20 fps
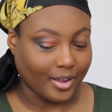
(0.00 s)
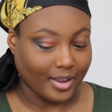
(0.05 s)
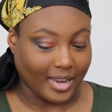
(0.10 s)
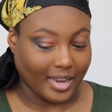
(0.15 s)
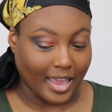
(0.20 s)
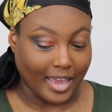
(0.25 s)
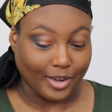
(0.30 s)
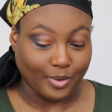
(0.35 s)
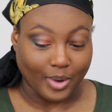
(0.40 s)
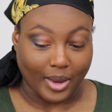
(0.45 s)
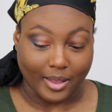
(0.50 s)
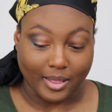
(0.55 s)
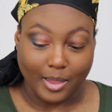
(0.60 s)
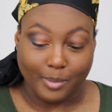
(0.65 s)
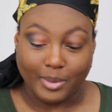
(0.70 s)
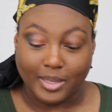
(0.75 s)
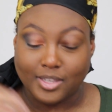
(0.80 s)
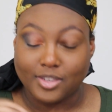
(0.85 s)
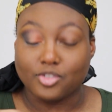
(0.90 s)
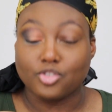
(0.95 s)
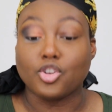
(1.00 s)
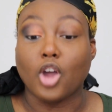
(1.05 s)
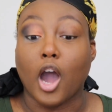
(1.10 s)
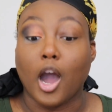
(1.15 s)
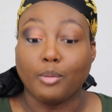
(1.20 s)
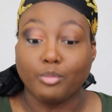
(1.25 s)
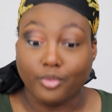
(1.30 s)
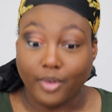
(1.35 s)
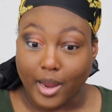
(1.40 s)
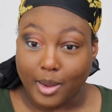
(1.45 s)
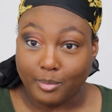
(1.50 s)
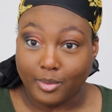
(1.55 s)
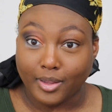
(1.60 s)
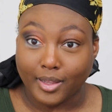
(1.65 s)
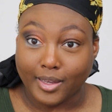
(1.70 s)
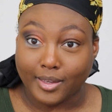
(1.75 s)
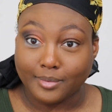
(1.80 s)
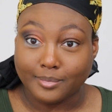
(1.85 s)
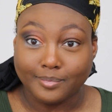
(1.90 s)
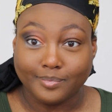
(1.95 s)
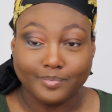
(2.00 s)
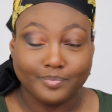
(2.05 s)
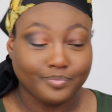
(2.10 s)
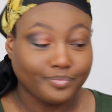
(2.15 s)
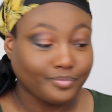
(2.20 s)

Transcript: Anyway, let me stop rambling.